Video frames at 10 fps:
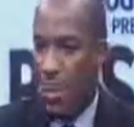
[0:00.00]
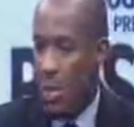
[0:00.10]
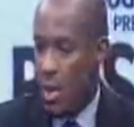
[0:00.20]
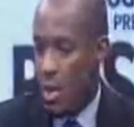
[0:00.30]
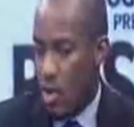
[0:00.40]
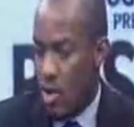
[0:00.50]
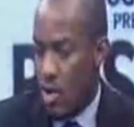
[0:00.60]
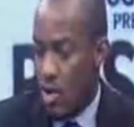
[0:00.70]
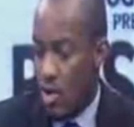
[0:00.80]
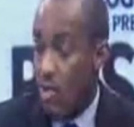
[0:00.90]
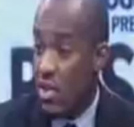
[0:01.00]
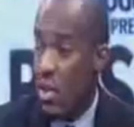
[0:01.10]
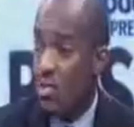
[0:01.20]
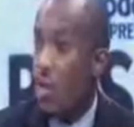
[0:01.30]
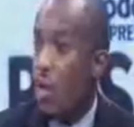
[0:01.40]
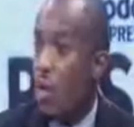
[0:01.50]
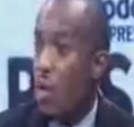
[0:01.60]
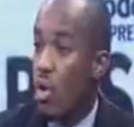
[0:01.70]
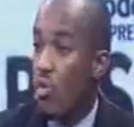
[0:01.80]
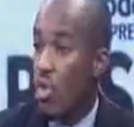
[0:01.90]
economic service delivery,
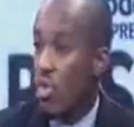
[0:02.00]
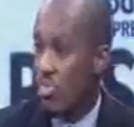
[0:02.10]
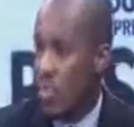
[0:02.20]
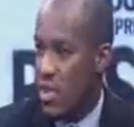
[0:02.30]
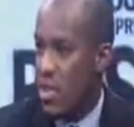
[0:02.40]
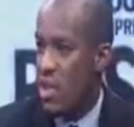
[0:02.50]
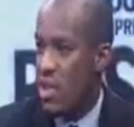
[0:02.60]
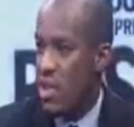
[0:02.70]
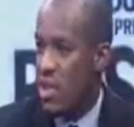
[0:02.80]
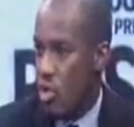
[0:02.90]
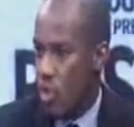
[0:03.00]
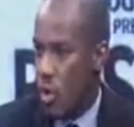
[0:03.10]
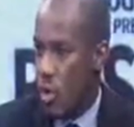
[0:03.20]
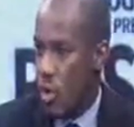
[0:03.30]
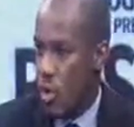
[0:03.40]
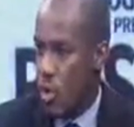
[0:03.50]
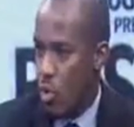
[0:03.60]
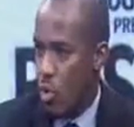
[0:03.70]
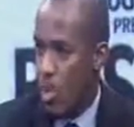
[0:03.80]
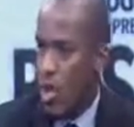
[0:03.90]
or even just the facilitation of economic
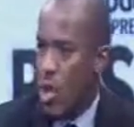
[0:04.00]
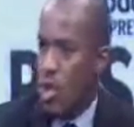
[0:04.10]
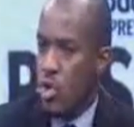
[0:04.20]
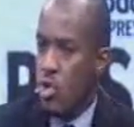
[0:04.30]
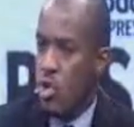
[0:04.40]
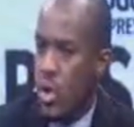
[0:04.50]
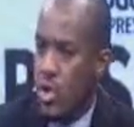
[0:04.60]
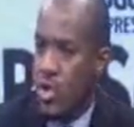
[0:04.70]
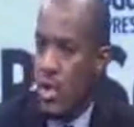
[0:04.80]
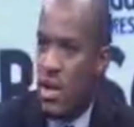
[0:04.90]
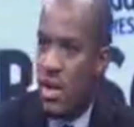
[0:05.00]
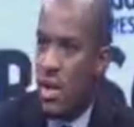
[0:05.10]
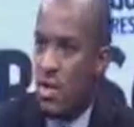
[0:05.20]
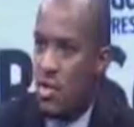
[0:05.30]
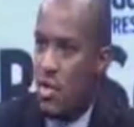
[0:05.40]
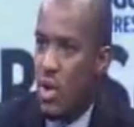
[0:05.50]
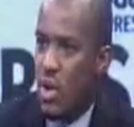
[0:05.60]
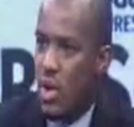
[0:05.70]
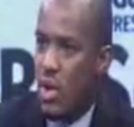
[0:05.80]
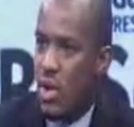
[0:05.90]
growth. So the idea then is to say
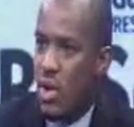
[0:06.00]
that in